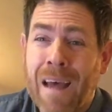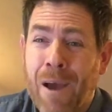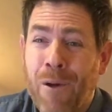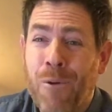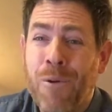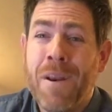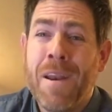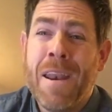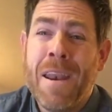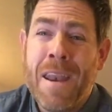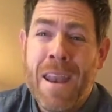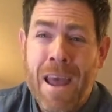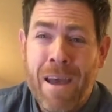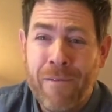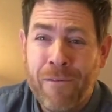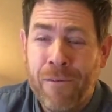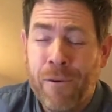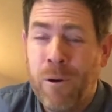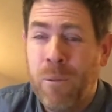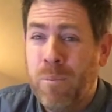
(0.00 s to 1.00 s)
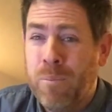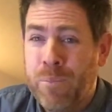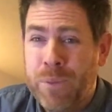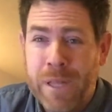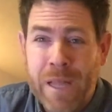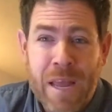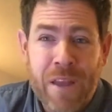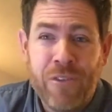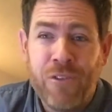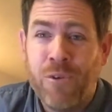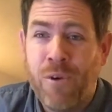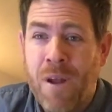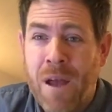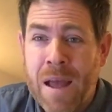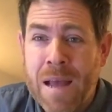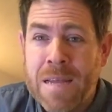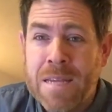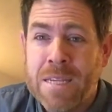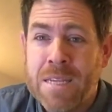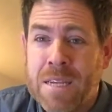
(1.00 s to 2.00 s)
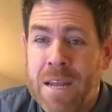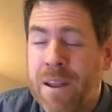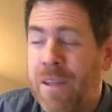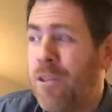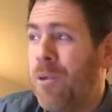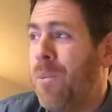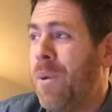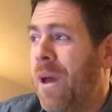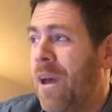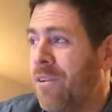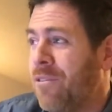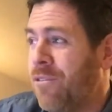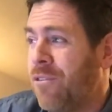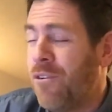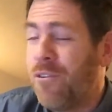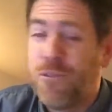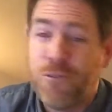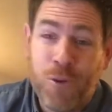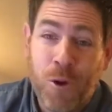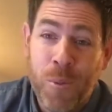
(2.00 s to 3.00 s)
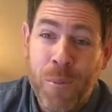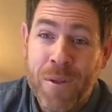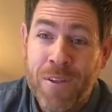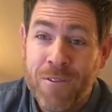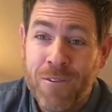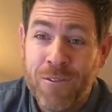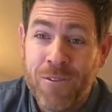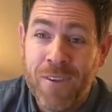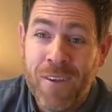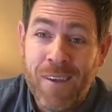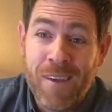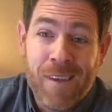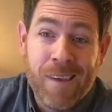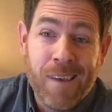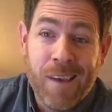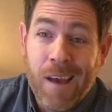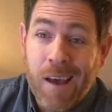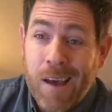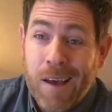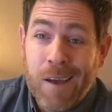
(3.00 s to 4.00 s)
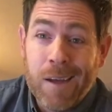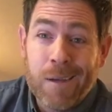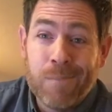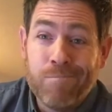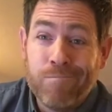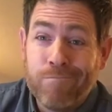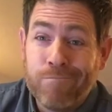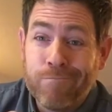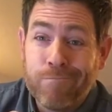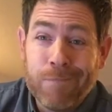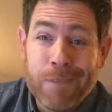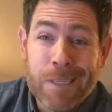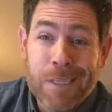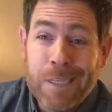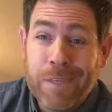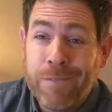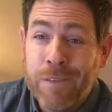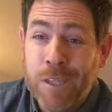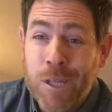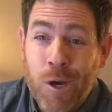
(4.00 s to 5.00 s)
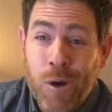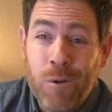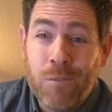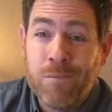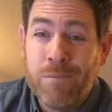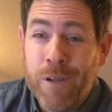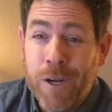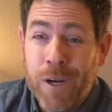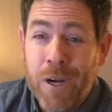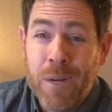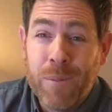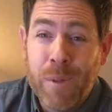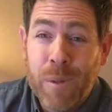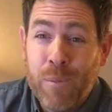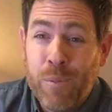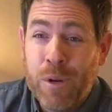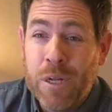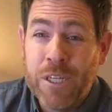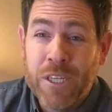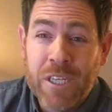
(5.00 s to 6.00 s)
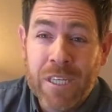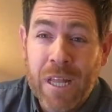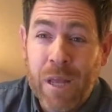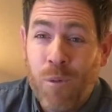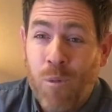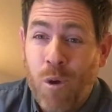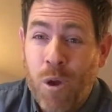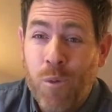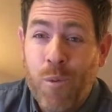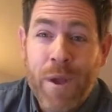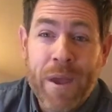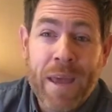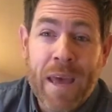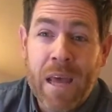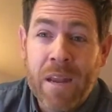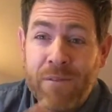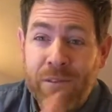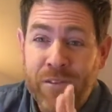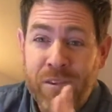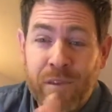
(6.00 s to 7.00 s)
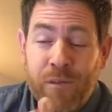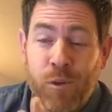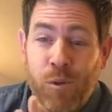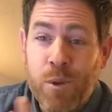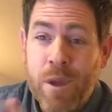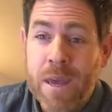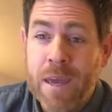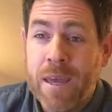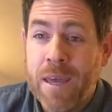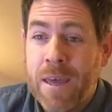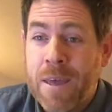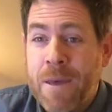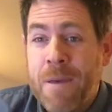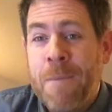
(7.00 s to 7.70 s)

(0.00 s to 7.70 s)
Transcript: I would never plagiarize another pastor's sermons, even though they're going to be preaching like 1 week ahead of us every week.